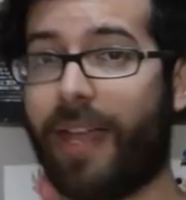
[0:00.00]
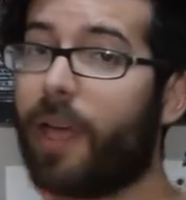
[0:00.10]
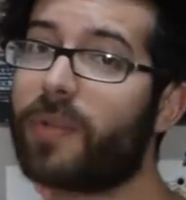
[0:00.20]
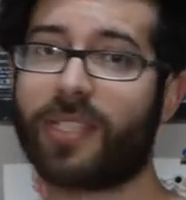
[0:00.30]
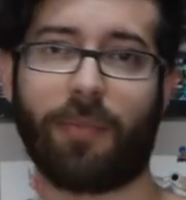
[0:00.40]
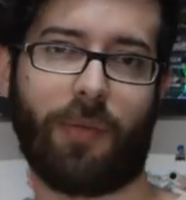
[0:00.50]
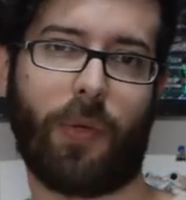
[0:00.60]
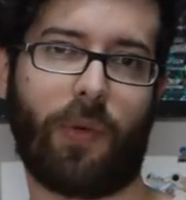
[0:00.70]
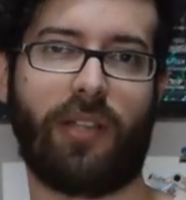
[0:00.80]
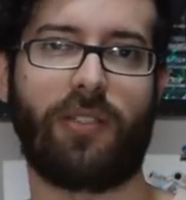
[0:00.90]
and that was something we
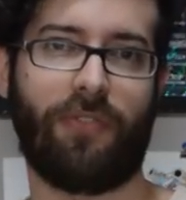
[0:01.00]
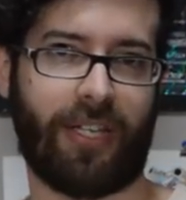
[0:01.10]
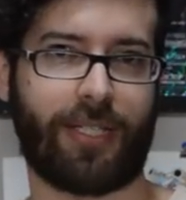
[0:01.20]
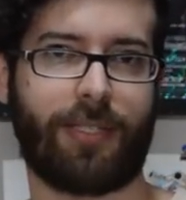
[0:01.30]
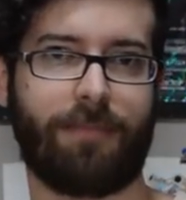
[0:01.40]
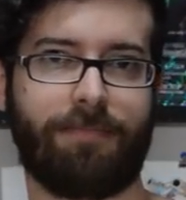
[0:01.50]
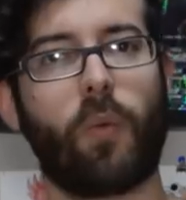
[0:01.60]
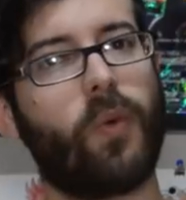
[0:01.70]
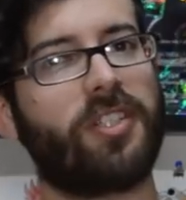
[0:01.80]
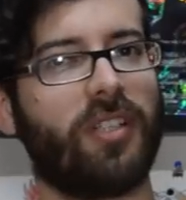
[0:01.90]
wanted to fix.
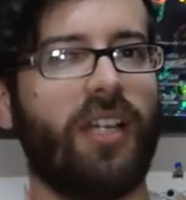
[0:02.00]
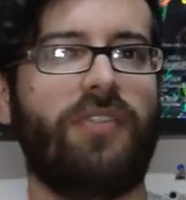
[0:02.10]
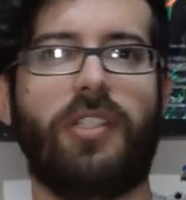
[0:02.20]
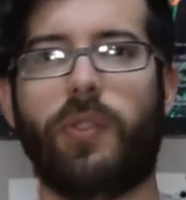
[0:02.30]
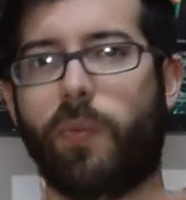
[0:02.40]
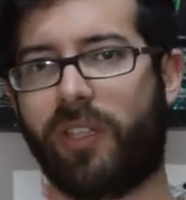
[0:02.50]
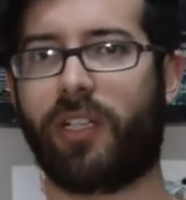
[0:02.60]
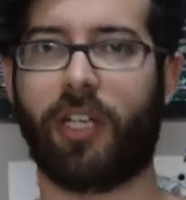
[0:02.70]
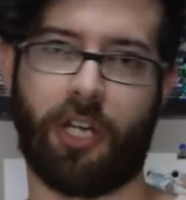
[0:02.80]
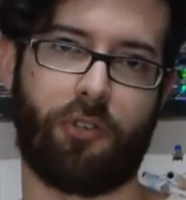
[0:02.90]
Which left us with a
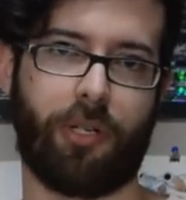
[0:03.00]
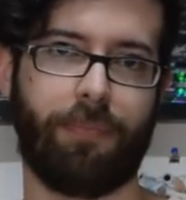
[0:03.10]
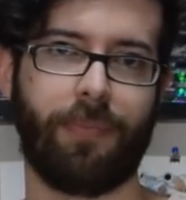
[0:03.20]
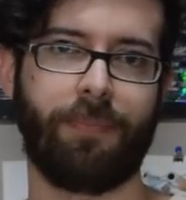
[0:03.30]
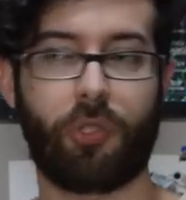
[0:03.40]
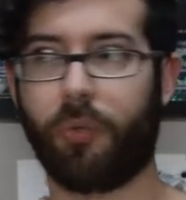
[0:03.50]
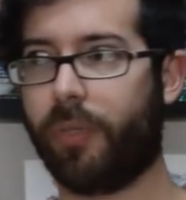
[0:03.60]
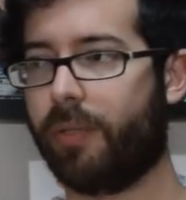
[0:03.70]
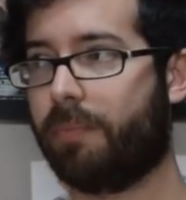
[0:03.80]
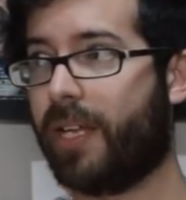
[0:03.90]
conundrum. Do
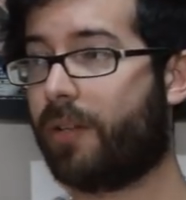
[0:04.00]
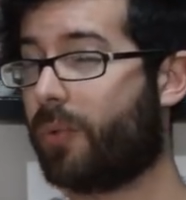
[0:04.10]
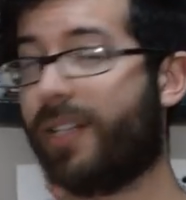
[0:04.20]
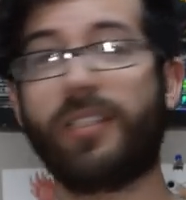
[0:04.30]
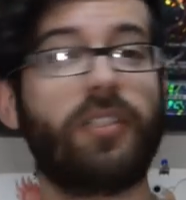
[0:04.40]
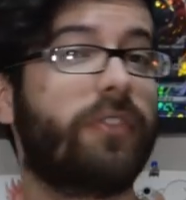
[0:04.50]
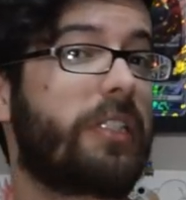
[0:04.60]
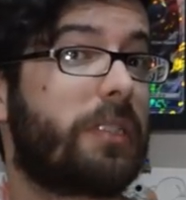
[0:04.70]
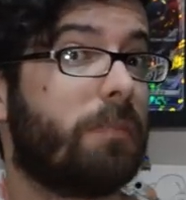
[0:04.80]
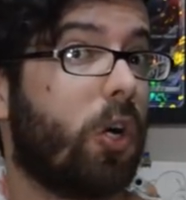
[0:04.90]
we make relatively
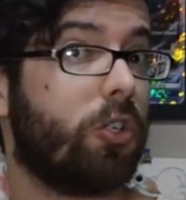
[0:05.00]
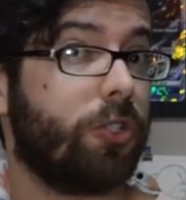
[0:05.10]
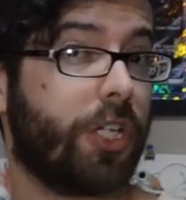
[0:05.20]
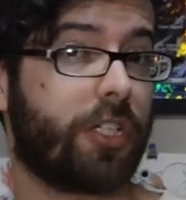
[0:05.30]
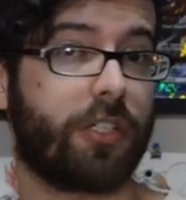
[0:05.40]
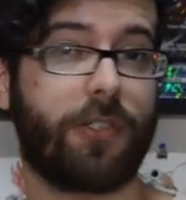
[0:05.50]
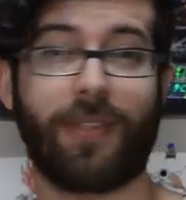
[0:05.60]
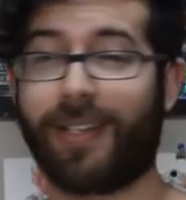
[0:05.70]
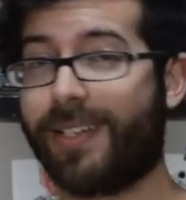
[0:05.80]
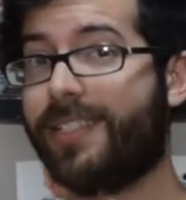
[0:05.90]
small changes so
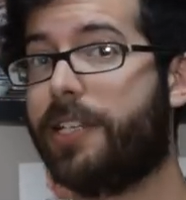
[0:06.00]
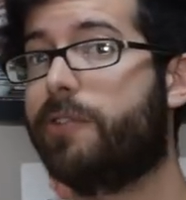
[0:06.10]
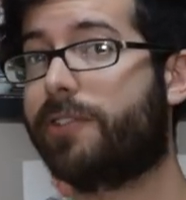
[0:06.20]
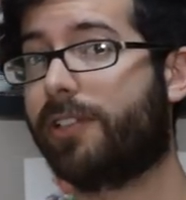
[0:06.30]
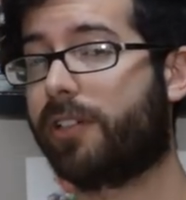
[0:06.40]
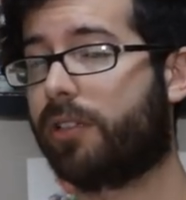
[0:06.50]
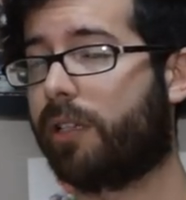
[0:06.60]
that it continues to look